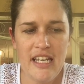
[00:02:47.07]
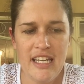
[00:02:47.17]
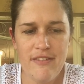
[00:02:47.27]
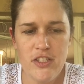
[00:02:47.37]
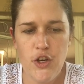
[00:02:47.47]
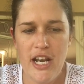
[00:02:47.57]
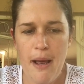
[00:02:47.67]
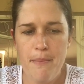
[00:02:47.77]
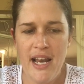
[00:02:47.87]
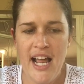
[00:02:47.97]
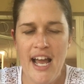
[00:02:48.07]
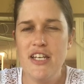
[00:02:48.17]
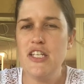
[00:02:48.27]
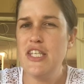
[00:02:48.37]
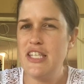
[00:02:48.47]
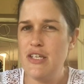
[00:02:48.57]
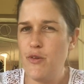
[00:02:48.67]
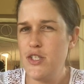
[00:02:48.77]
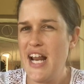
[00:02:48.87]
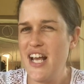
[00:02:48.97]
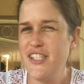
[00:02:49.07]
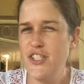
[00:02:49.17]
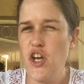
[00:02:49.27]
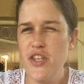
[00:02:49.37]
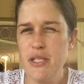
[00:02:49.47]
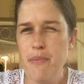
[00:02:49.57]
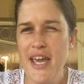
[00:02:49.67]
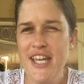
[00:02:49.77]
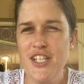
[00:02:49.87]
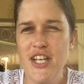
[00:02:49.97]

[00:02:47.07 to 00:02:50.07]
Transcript: gives you a number line. What's nice is on this page,